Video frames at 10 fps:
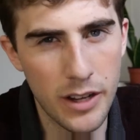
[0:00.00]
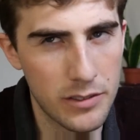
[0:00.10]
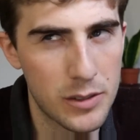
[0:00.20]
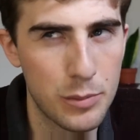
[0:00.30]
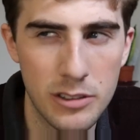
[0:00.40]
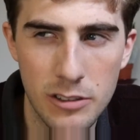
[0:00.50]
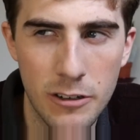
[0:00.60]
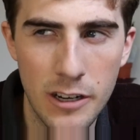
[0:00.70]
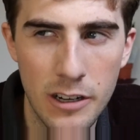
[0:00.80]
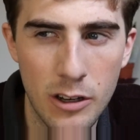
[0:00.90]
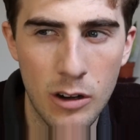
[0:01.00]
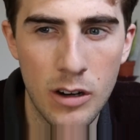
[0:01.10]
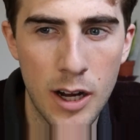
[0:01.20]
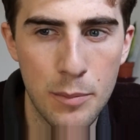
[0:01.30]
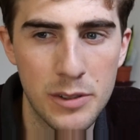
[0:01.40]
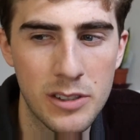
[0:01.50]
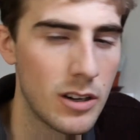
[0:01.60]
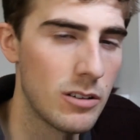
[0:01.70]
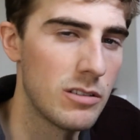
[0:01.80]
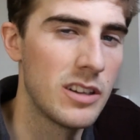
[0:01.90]
have split screen co-op,
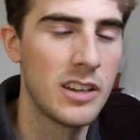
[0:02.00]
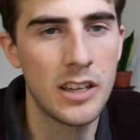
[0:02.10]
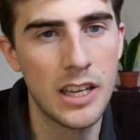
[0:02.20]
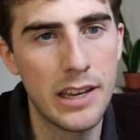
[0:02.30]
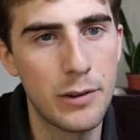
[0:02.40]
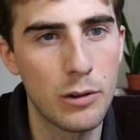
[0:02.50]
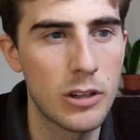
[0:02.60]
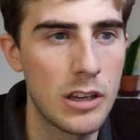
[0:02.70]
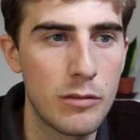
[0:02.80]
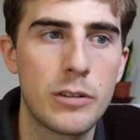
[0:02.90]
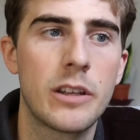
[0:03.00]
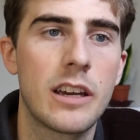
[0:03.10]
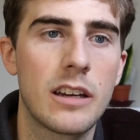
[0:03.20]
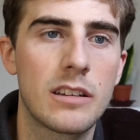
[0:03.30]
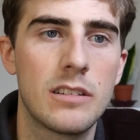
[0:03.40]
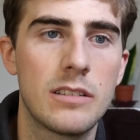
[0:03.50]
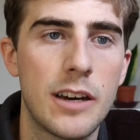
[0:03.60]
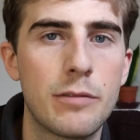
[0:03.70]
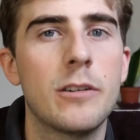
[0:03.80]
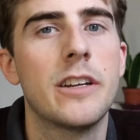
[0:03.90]
so if you're looking for like a
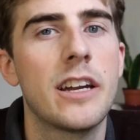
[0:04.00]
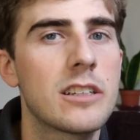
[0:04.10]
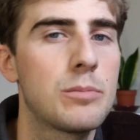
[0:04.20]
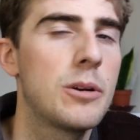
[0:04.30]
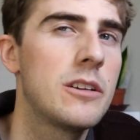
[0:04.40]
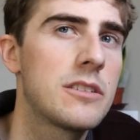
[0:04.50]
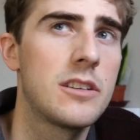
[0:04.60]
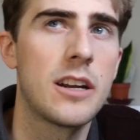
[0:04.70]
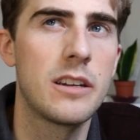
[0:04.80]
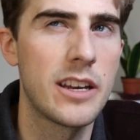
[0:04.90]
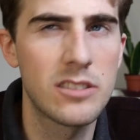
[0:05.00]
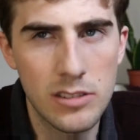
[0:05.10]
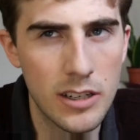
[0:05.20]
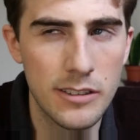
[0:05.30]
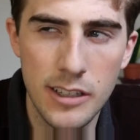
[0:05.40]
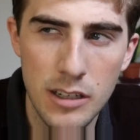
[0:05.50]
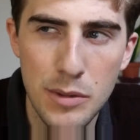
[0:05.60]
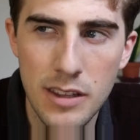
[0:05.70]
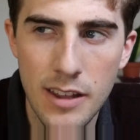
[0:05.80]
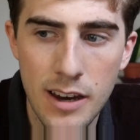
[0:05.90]
Left 4 Dead experience, it's not necessarily going to
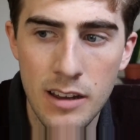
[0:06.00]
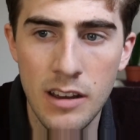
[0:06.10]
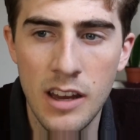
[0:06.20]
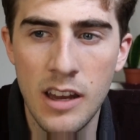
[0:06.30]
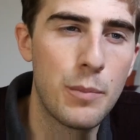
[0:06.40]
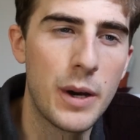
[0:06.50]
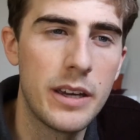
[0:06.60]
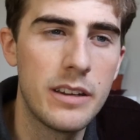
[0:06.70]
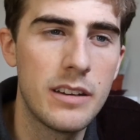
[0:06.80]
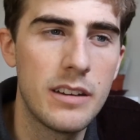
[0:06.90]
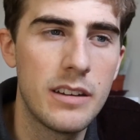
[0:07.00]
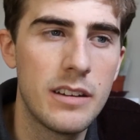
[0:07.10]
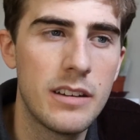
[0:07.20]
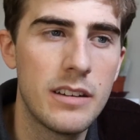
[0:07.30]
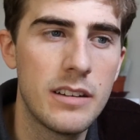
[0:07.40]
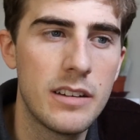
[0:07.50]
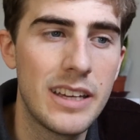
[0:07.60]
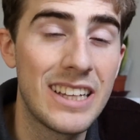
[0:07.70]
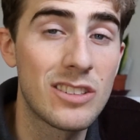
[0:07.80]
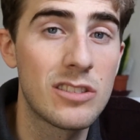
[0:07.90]
be that. But
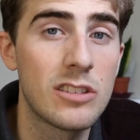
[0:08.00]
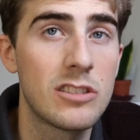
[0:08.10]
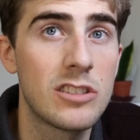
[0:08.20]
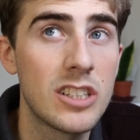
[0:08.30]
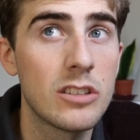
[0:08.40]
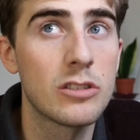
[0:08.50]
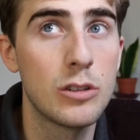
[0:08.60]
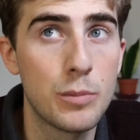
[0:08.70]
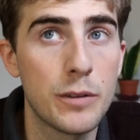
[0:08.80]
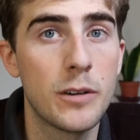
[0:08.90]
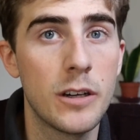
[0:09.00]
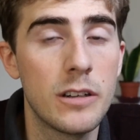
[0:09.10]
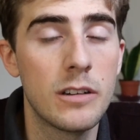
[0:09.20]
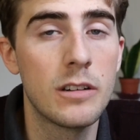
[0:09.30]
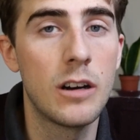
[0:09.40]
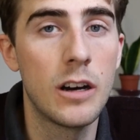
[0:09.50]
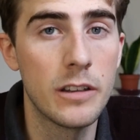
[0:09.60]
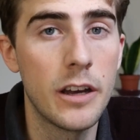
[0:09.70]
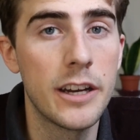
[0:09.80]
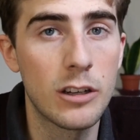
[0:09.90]
it's still super fun online